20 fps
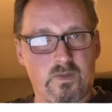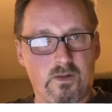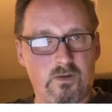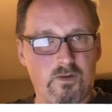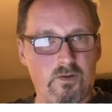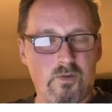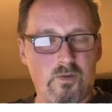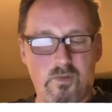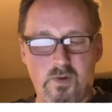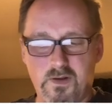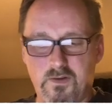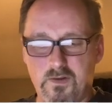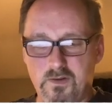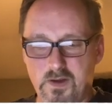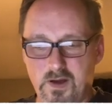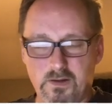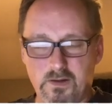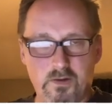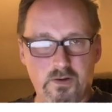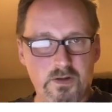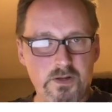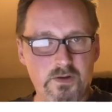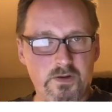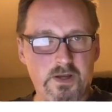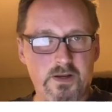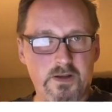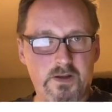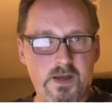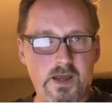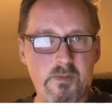So once you download it, you'll
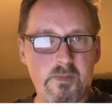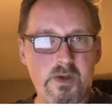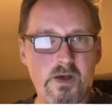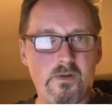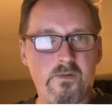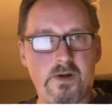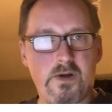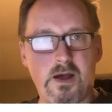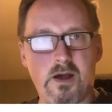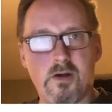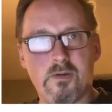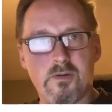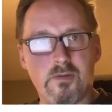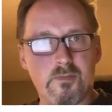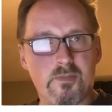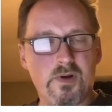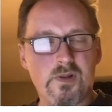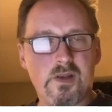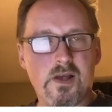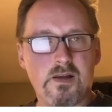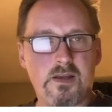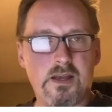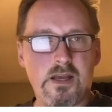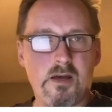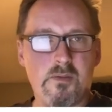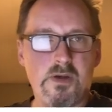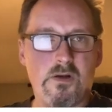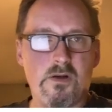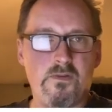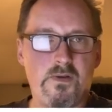get a KML file. Put that
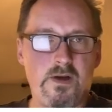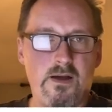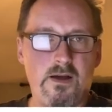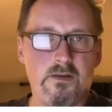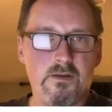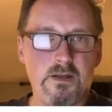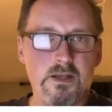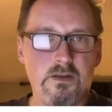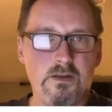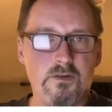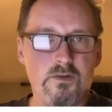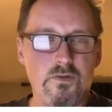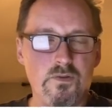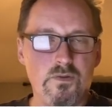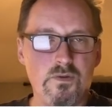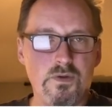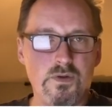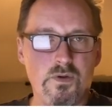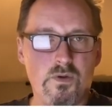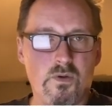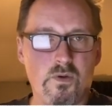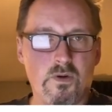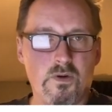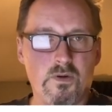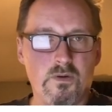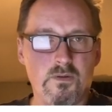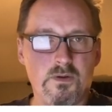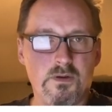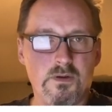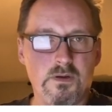KML file into
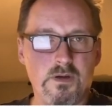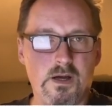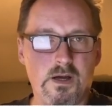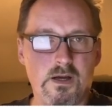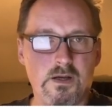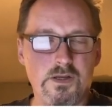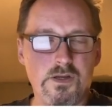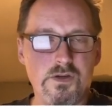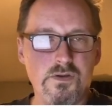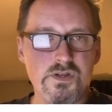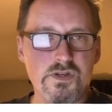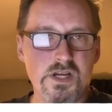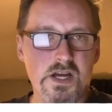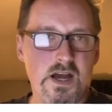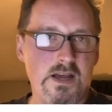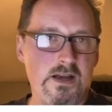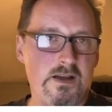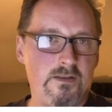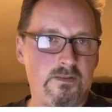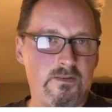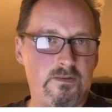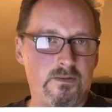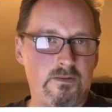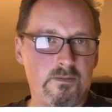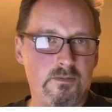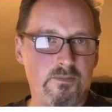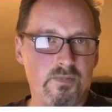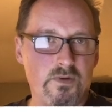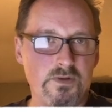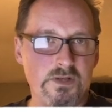your QGIS
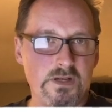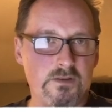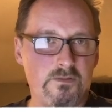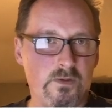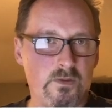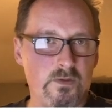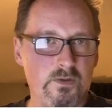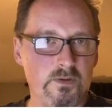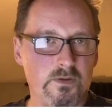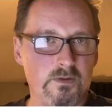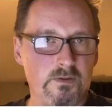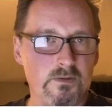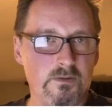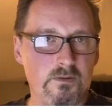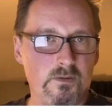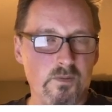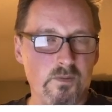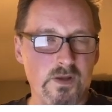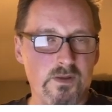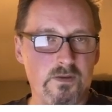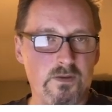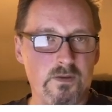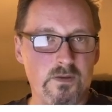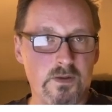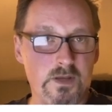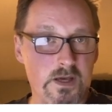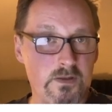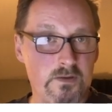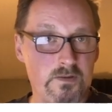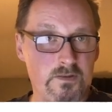project folder with
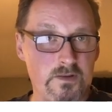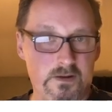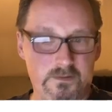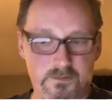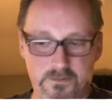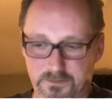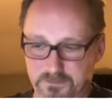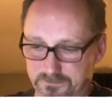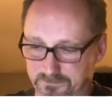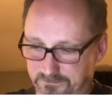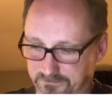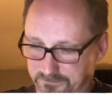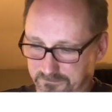the other stuff.